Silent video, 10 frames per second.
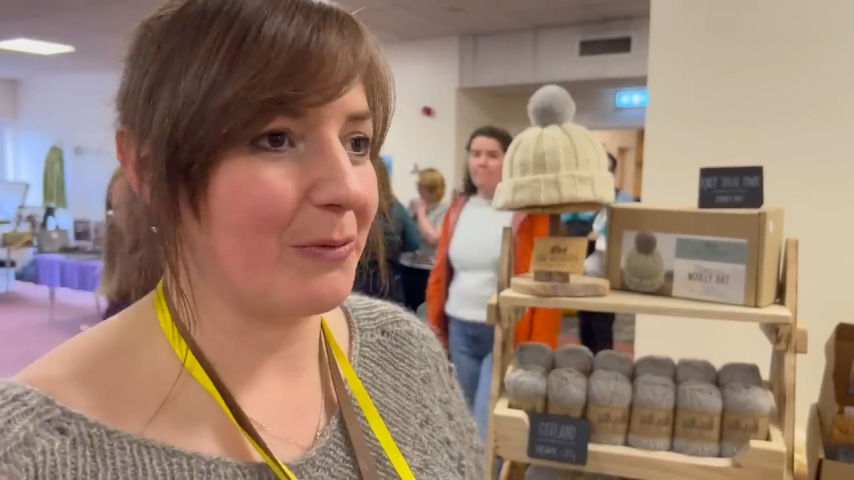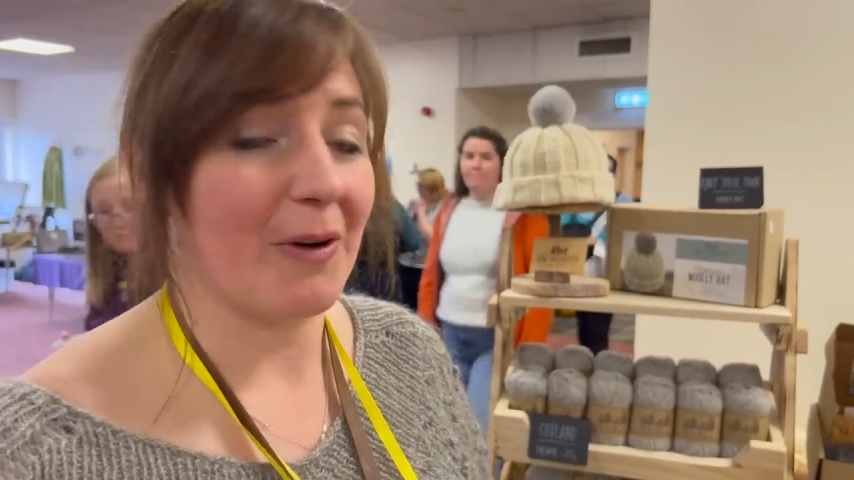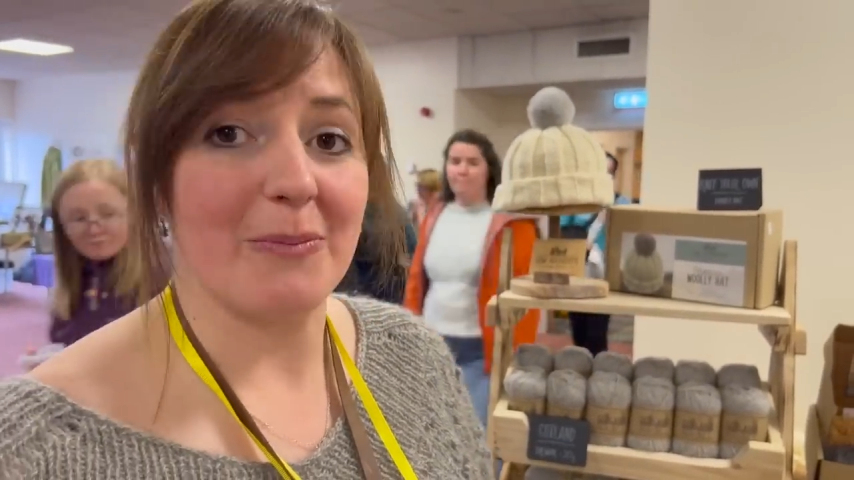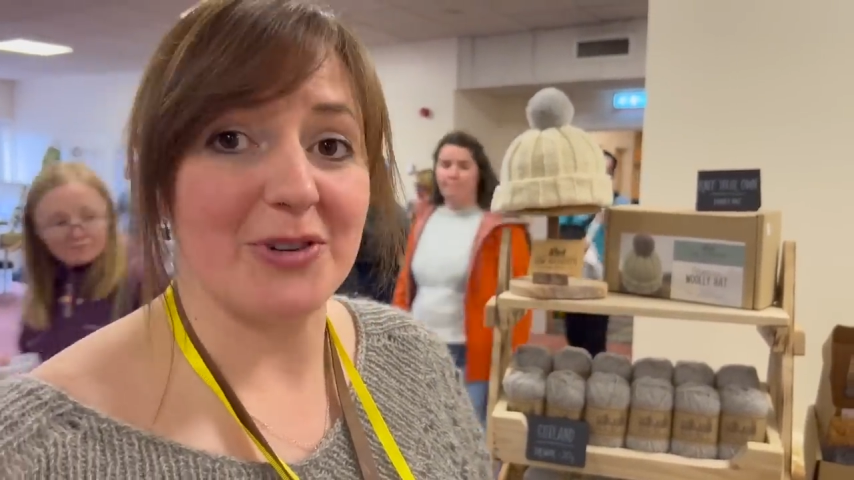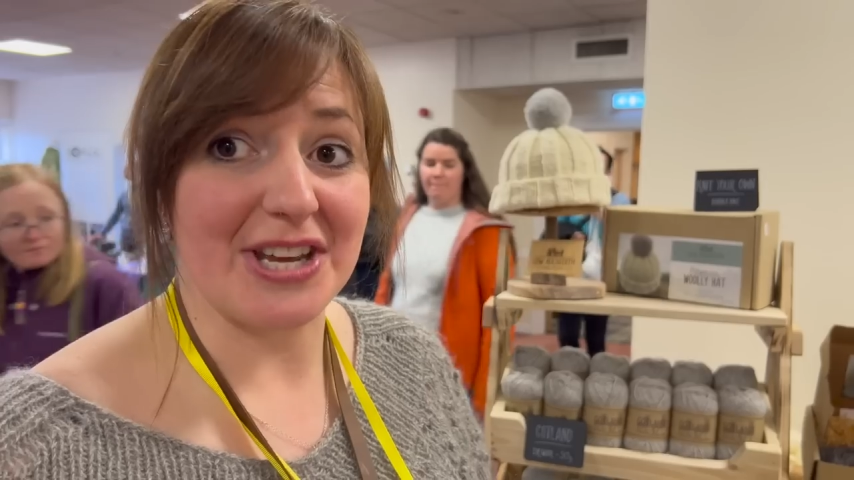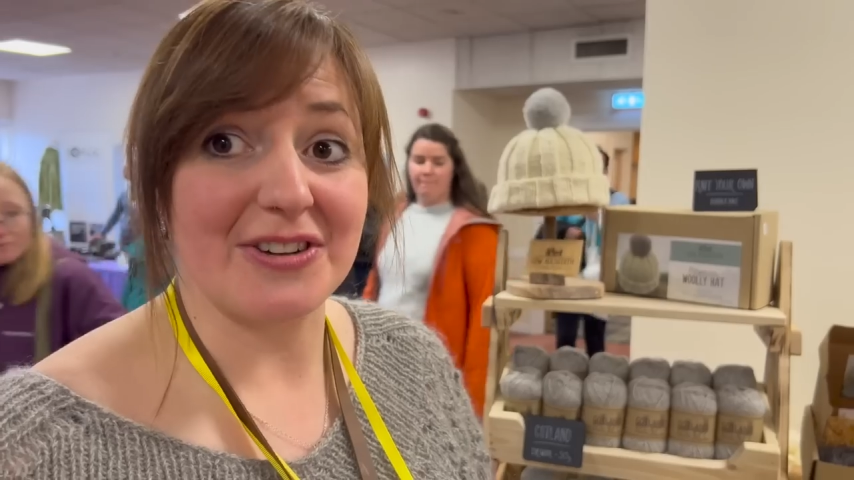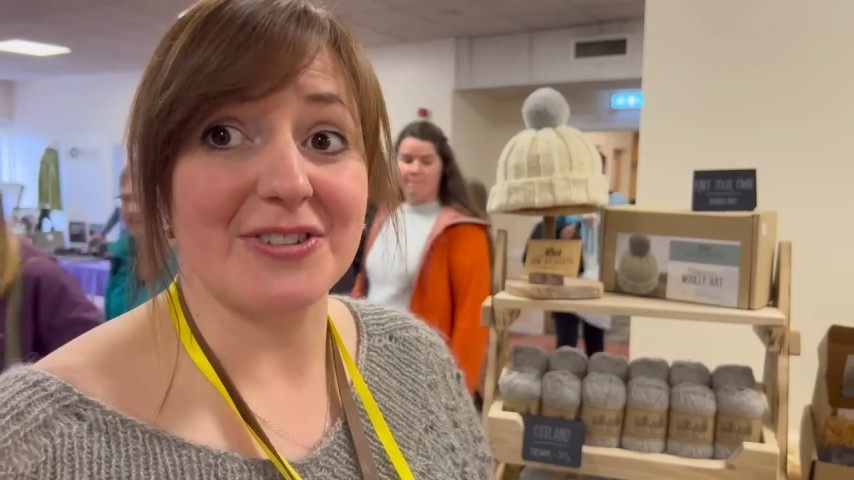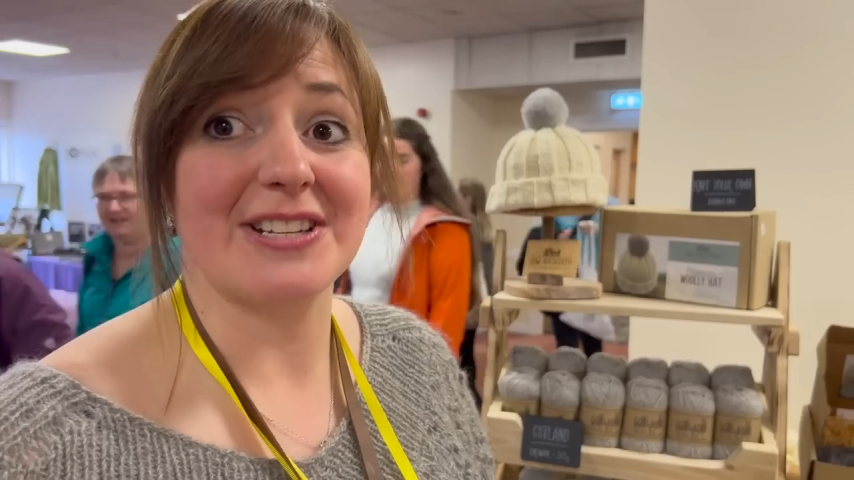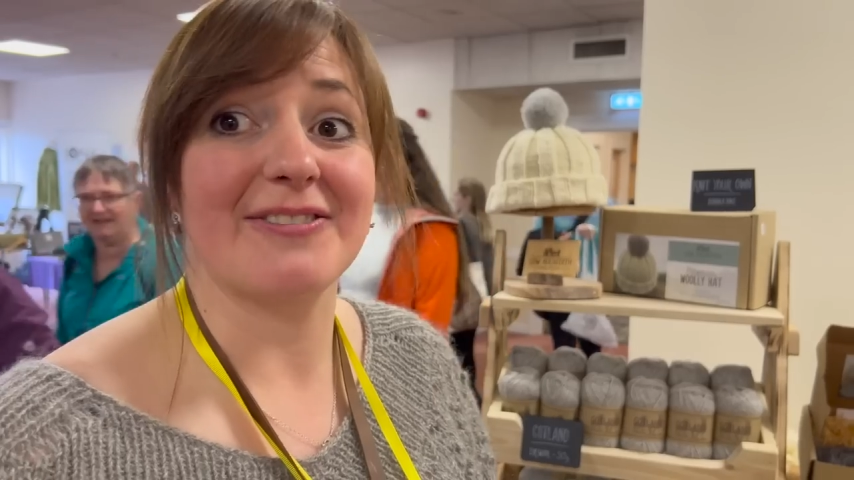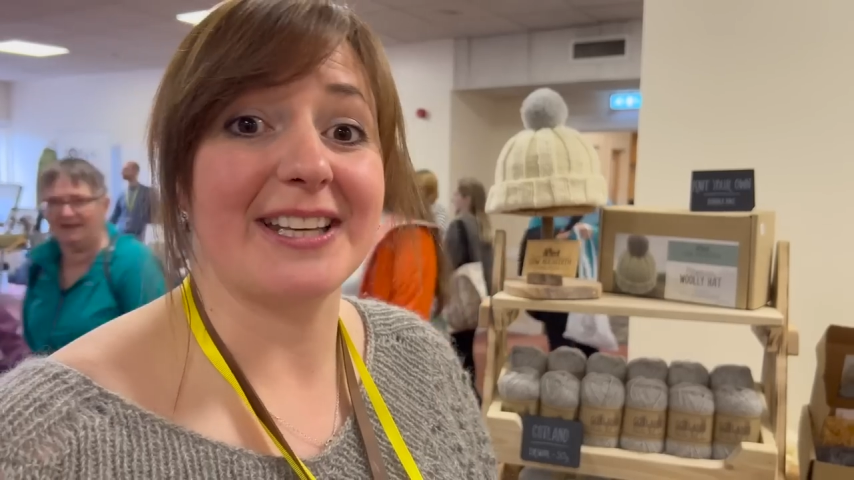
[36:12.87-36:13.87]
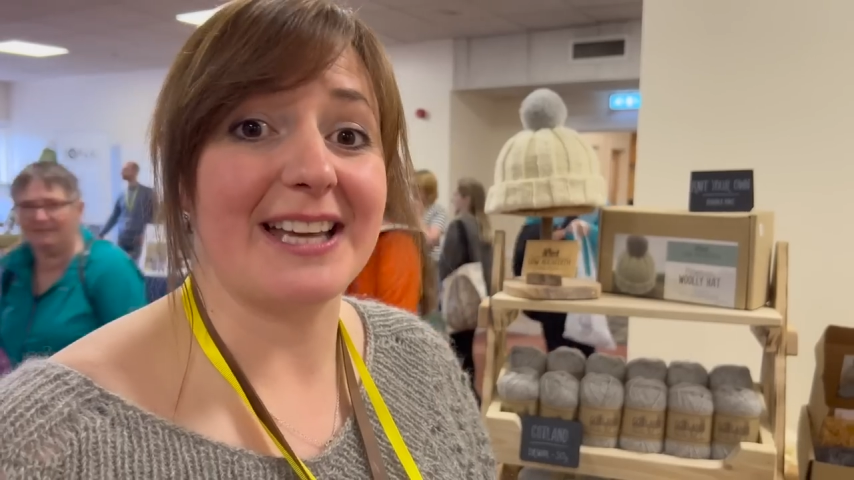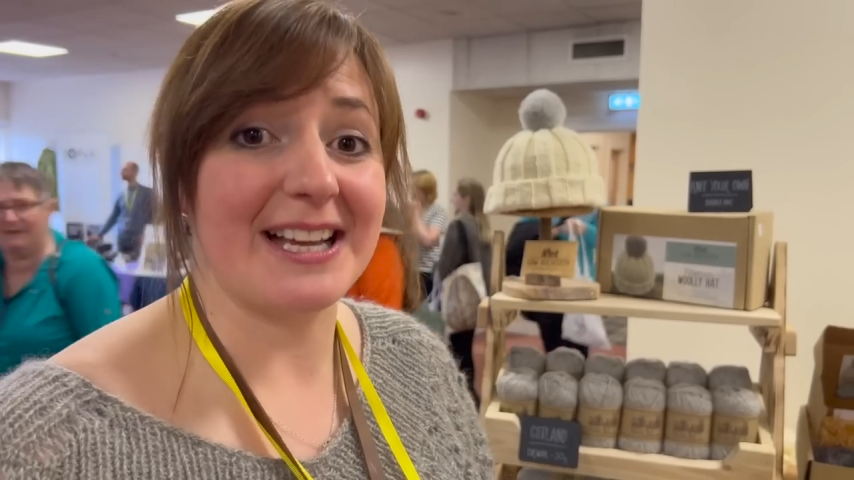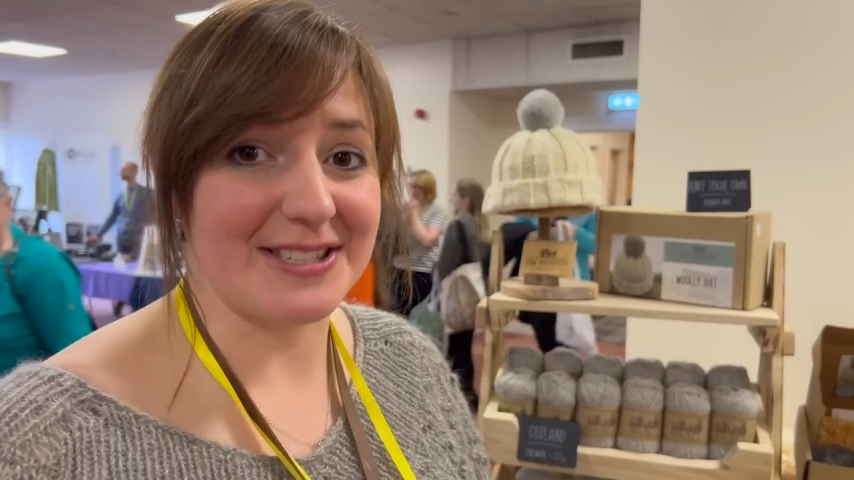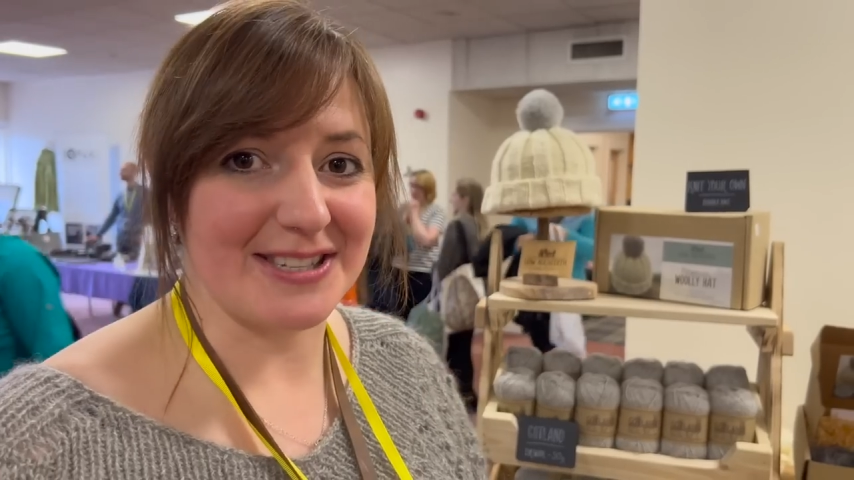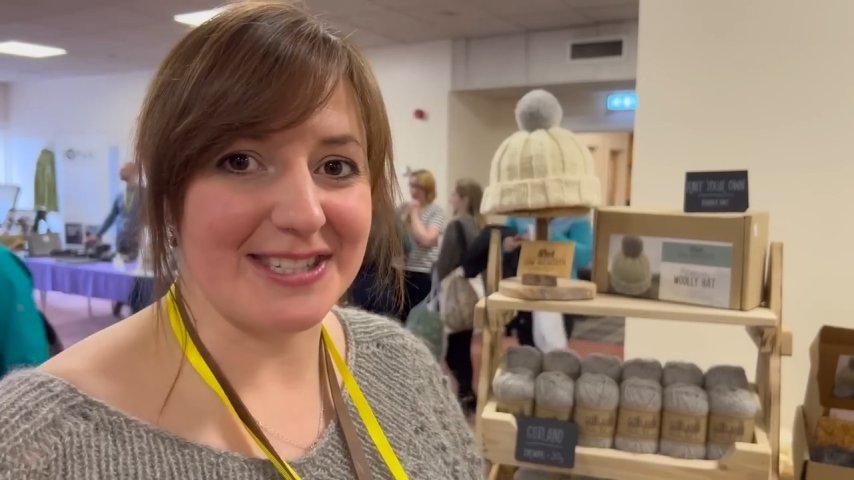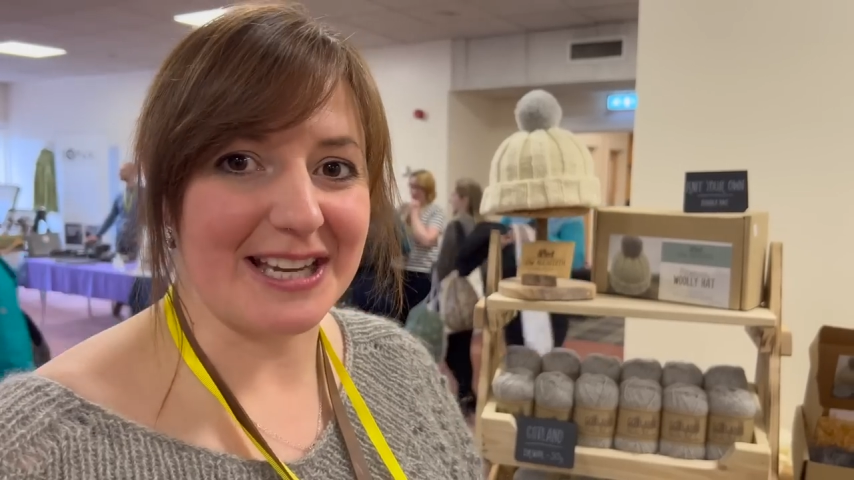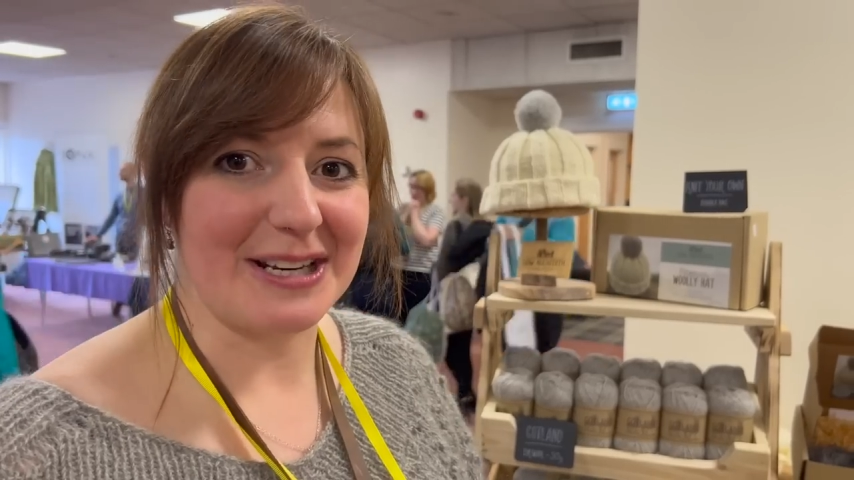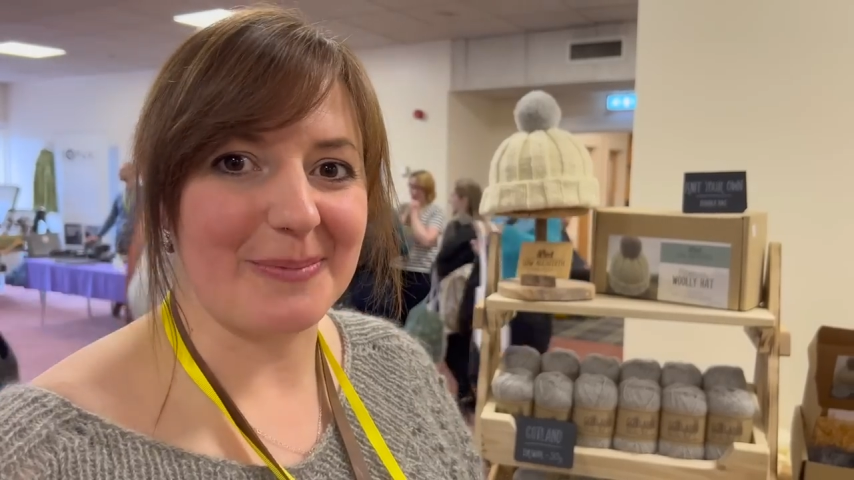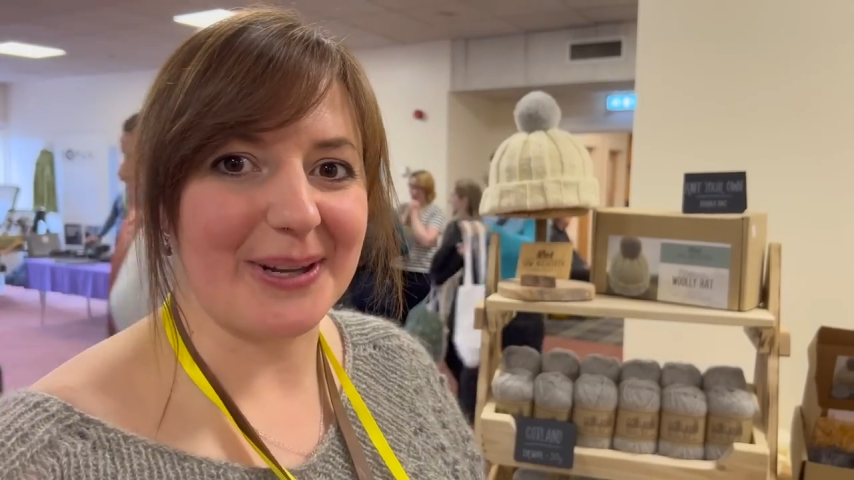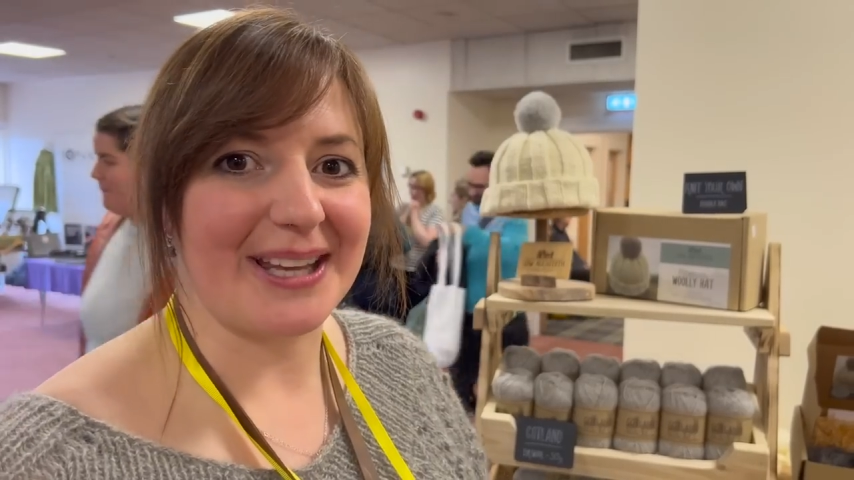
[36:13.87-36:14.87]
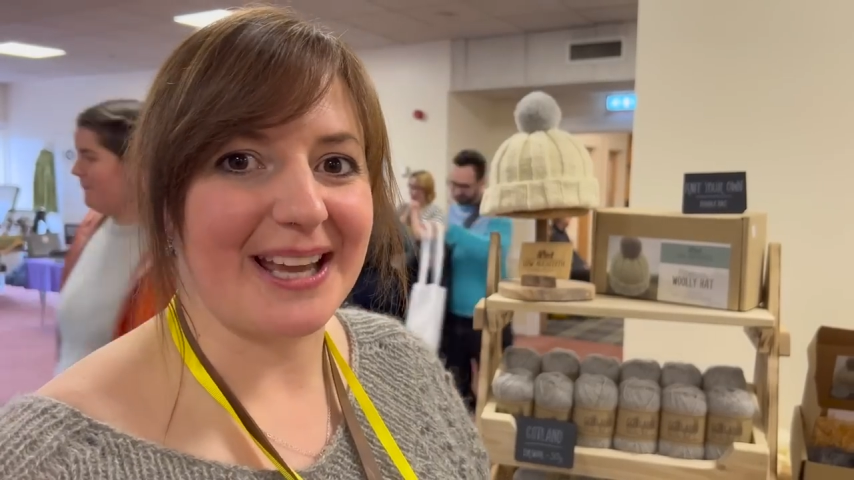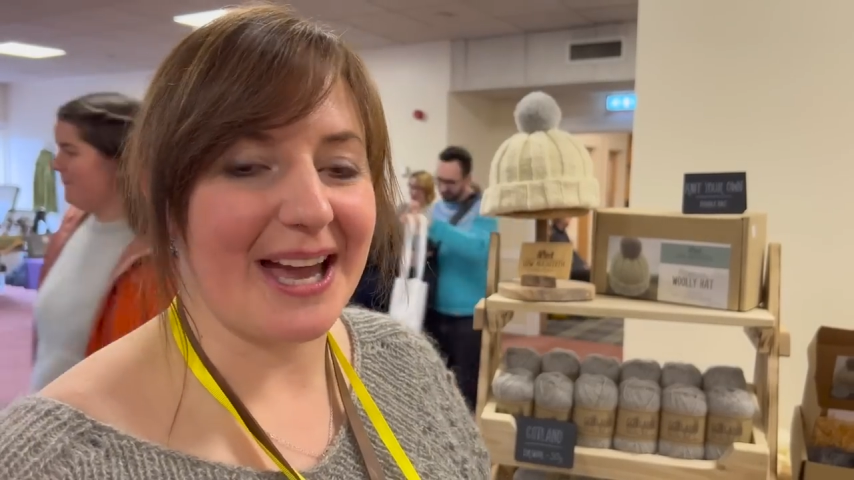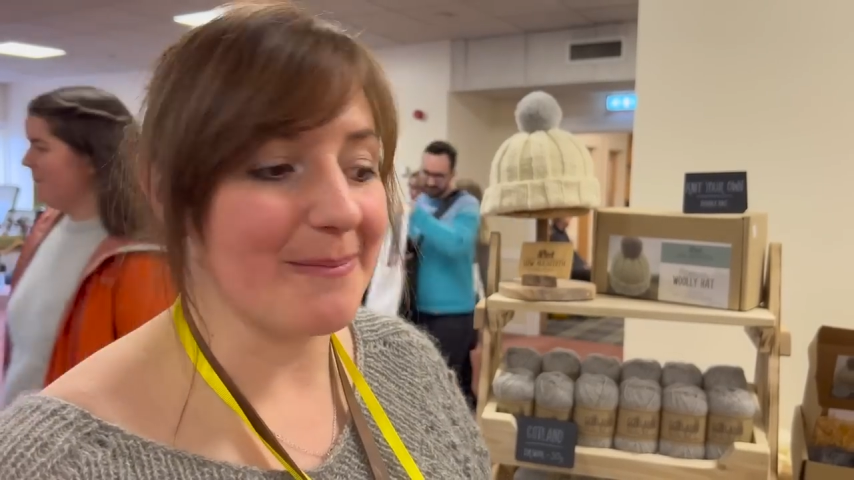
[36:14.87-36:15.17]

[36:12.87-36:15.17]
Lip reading: farm regeneratively and sustainably,